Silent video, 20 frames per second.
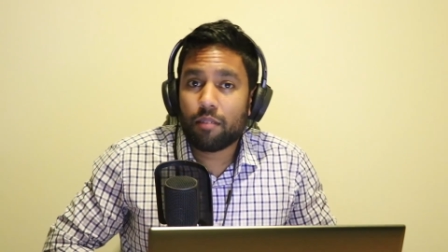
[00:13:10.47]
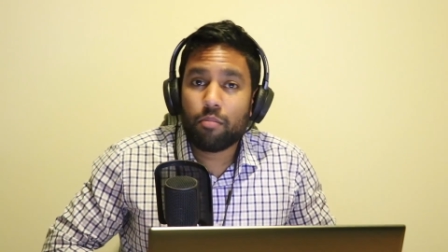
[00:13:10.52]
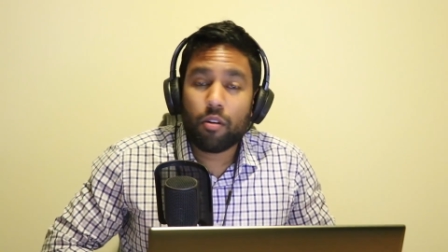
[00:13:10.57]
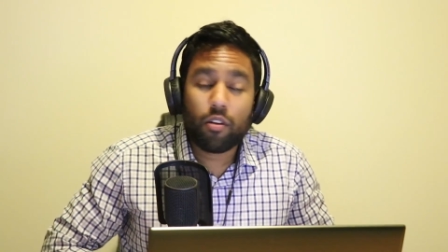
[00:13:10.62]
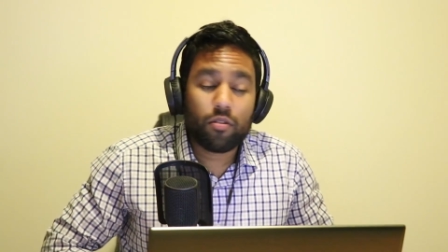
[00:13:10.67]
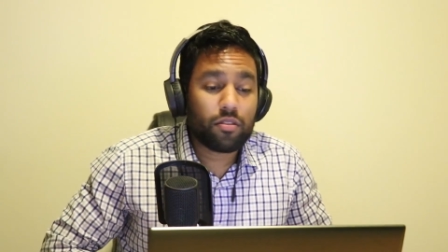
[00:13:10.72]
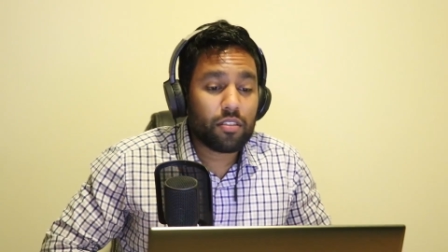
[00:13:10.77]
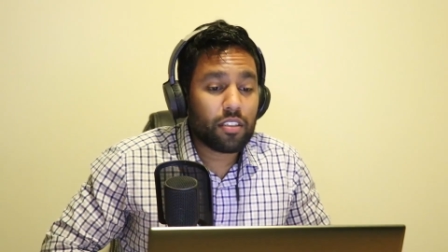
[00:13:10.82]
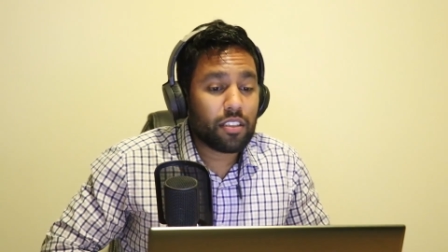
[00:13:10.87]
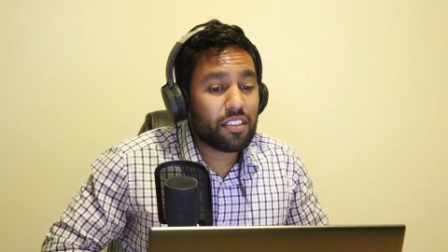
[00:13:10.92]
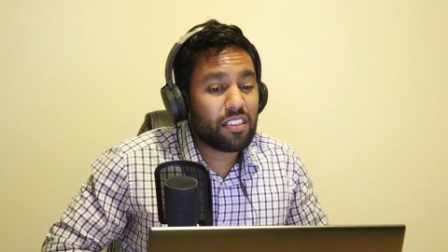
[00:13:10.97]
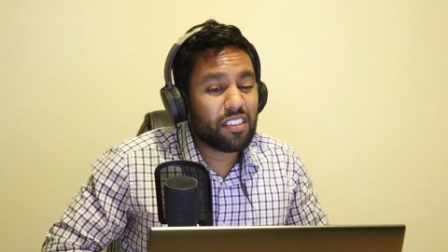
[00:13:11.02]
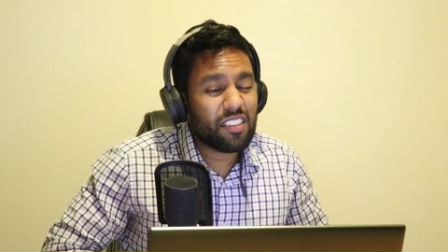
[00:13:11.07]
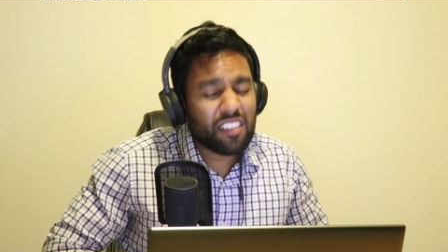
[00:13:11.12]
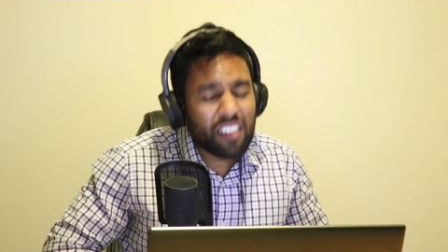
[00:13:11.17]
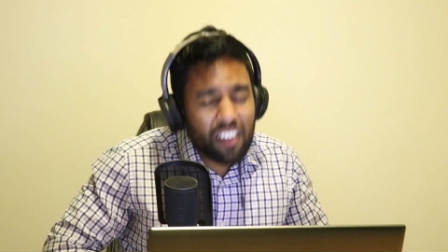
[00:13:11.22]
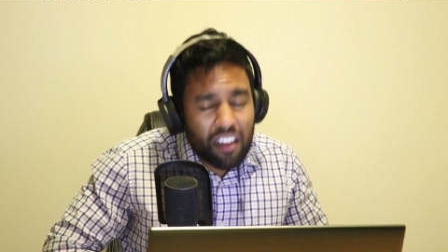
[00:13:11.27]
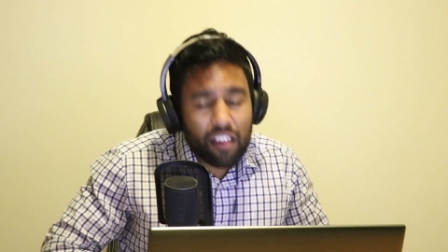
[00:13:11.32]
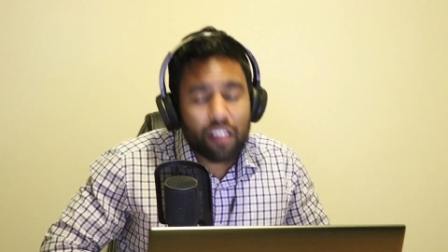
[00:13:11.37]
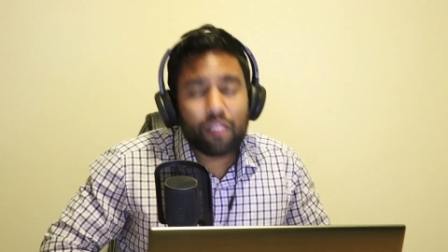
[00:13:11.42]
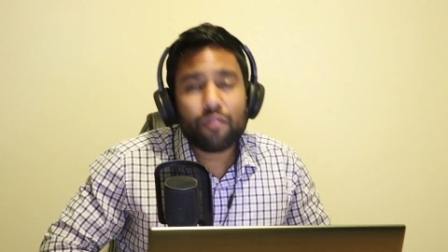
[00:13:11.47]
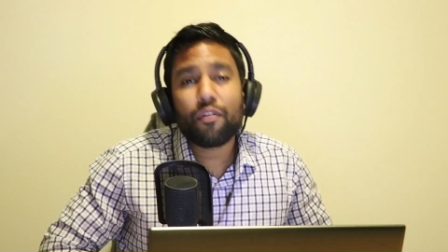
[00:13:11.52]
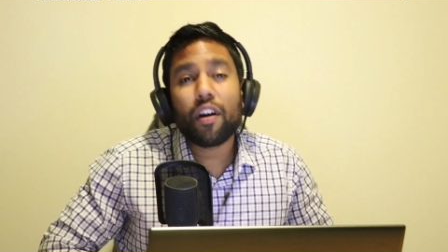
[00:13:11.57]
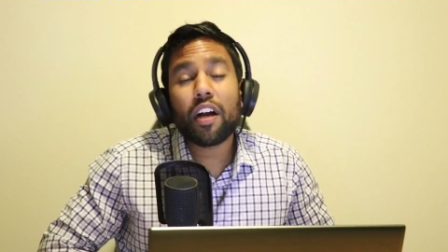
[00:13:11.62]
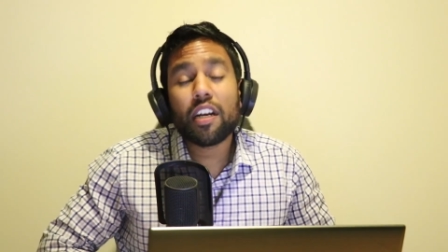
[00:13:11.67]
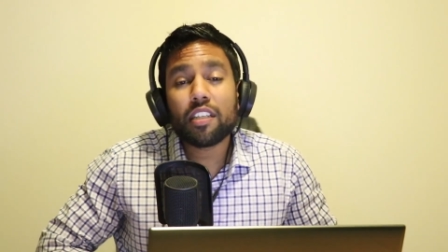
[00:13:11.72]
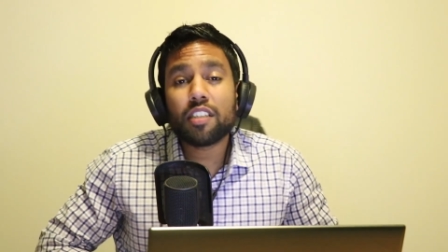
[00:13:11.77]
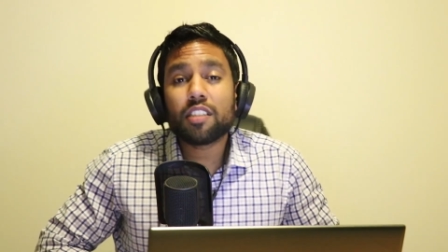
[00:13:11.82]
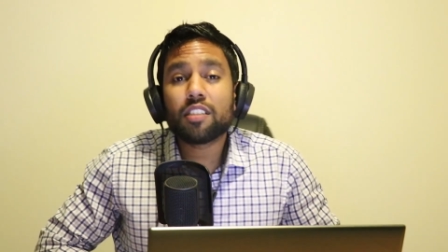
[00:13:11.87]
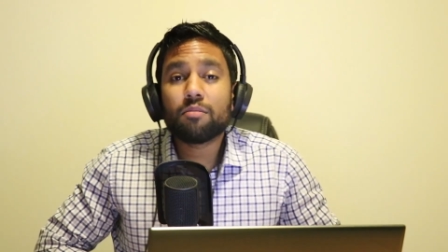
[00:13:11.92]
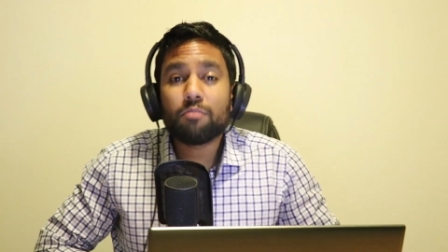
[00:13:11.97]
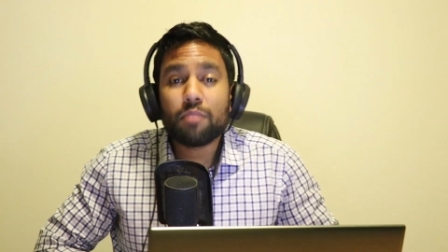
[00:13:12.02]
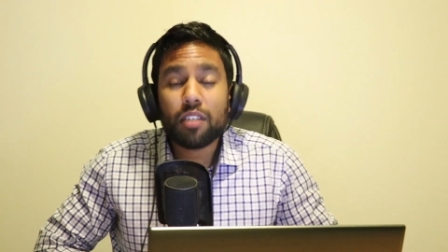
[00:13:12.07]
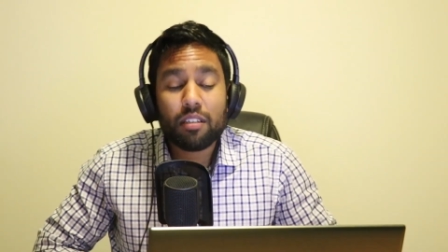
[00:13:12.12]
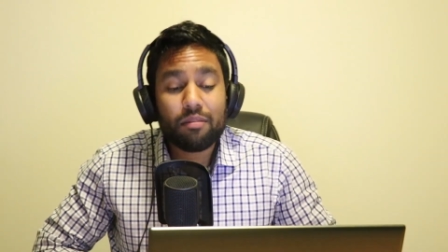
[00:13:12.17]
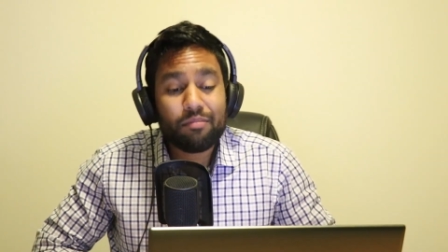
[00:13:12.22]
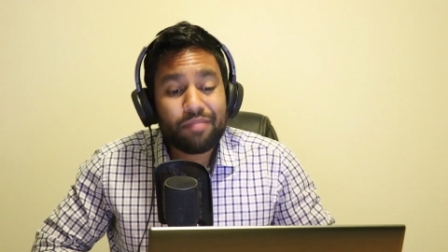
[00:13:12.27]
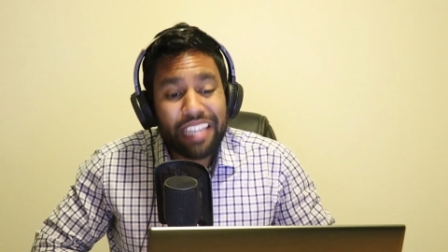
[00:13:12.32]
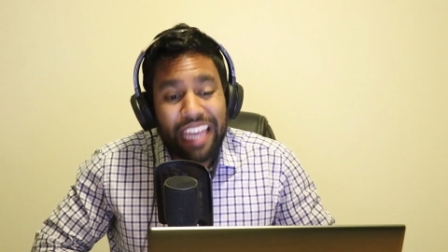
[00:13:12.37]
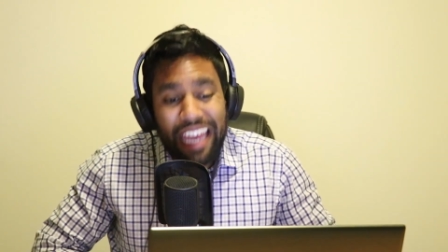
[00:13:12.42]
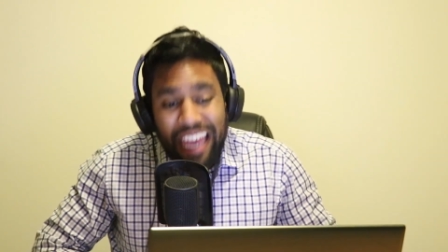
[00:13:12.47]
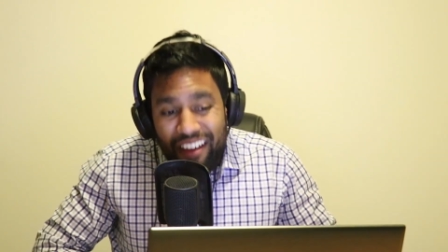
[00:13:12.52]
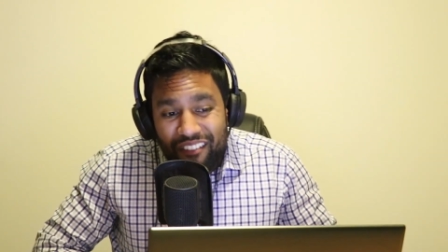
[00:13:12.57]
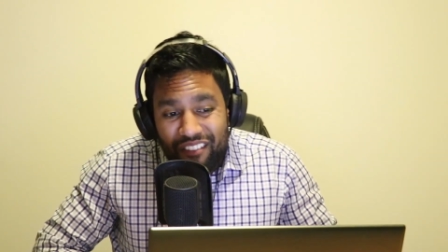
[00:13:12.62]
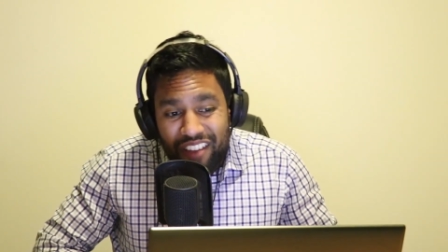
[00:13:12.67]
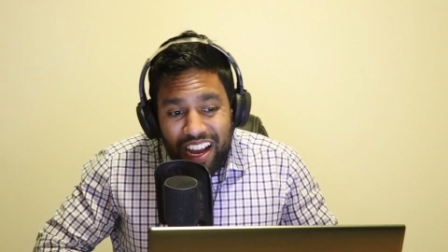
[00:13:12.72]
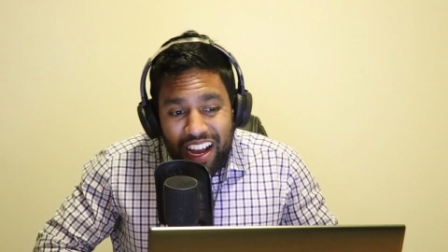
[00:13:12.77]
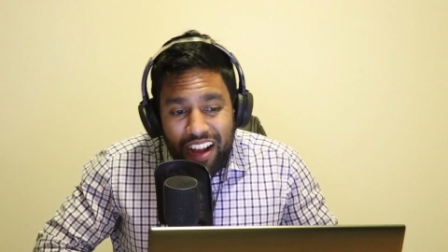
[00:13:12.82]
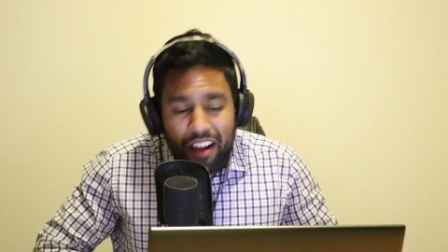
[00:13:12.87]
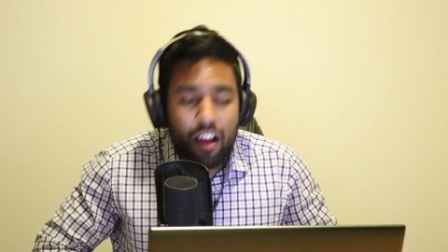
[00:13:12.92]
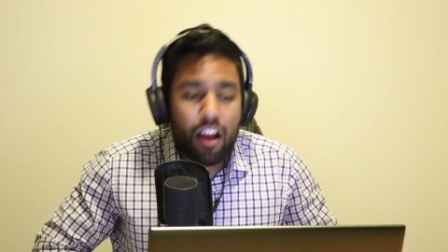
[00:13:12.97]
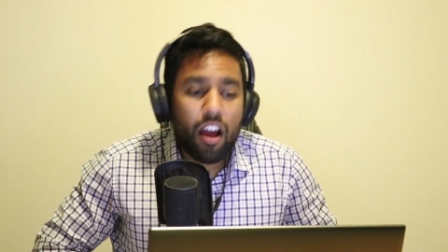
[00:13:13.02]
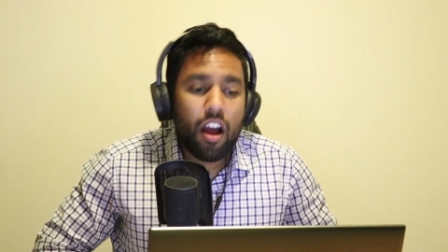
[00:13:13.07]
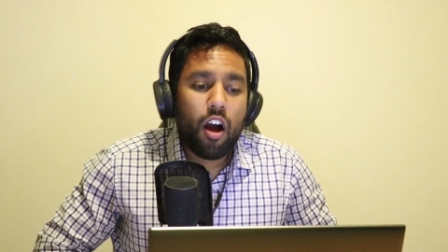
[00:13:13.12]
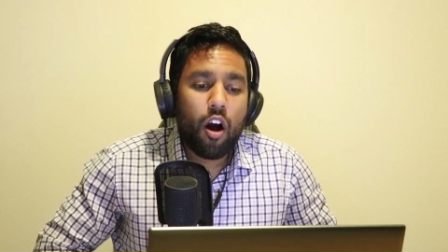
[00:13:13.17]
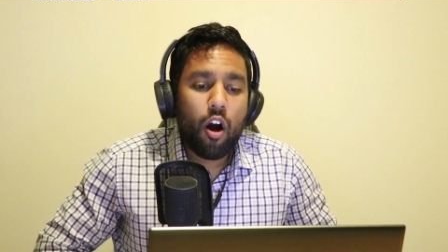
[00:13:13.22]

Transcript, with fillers: posting still the funniest memes ever.